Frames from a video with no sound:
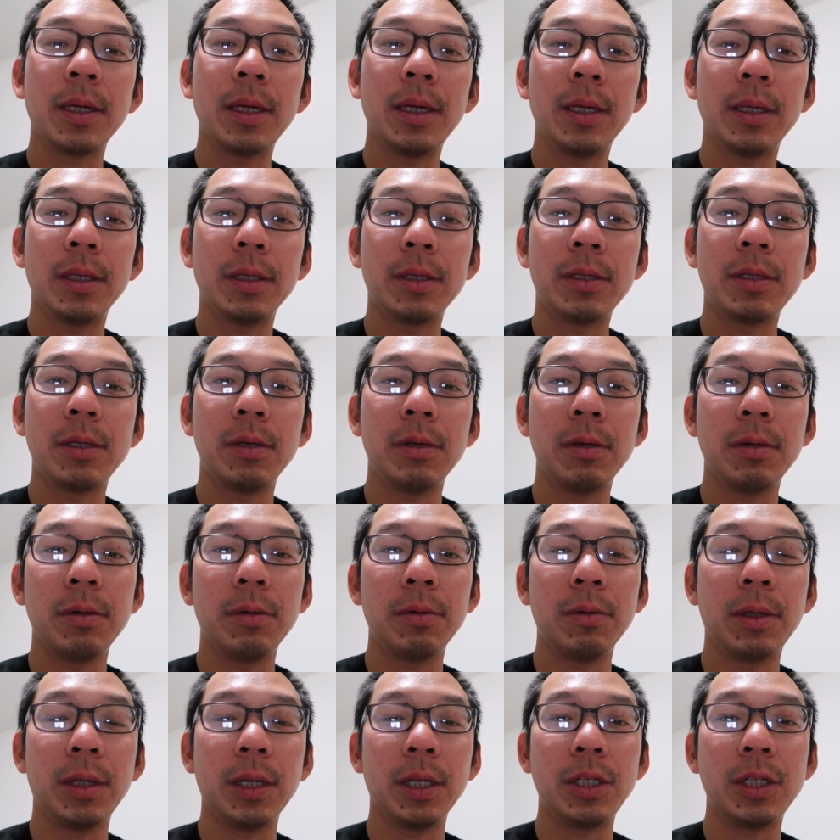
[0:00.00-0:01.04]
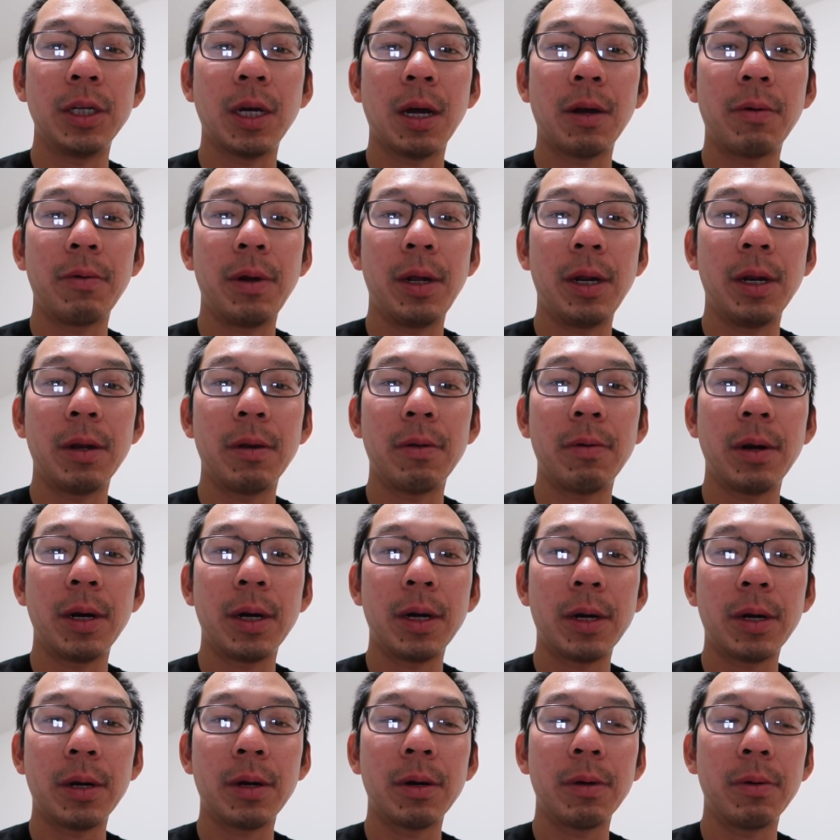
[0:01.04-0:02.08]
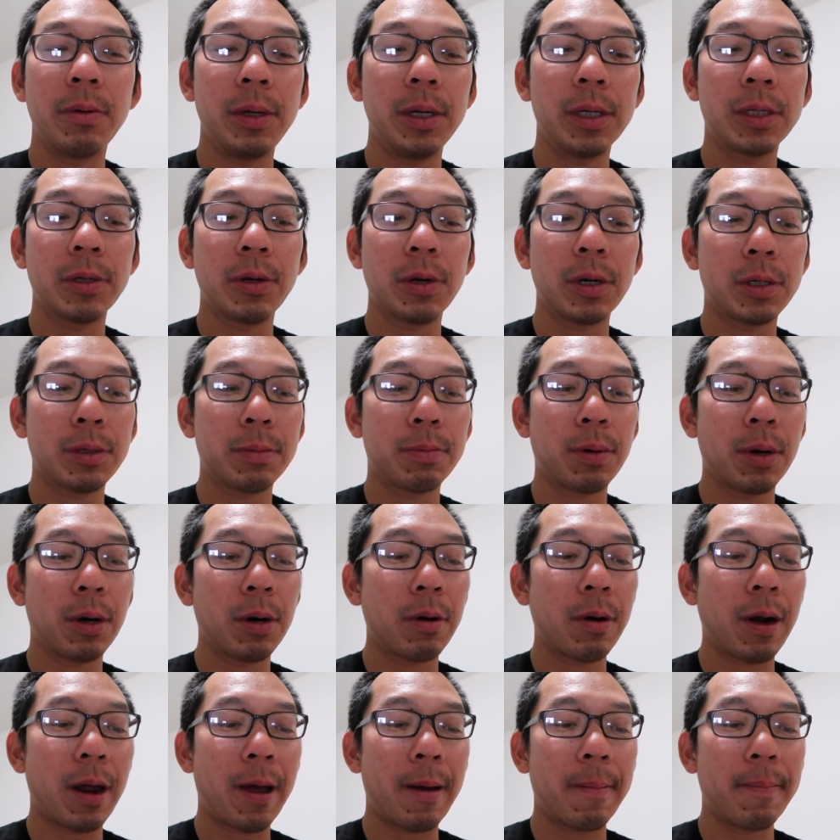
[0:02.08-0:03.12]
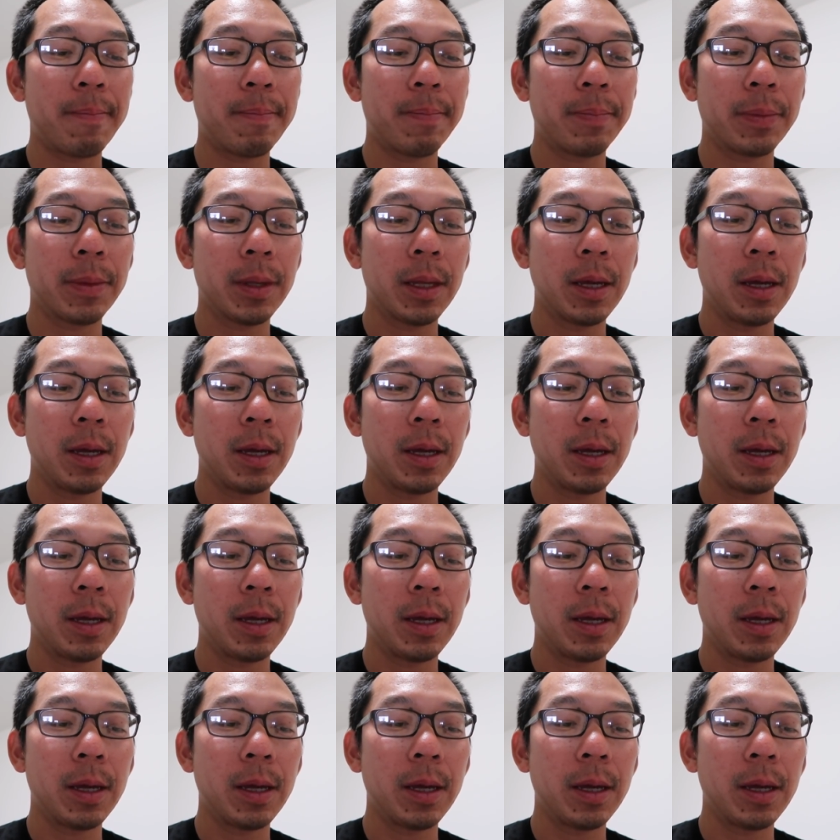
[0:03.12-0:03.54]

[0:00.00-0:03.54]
into the John Ritter Research Program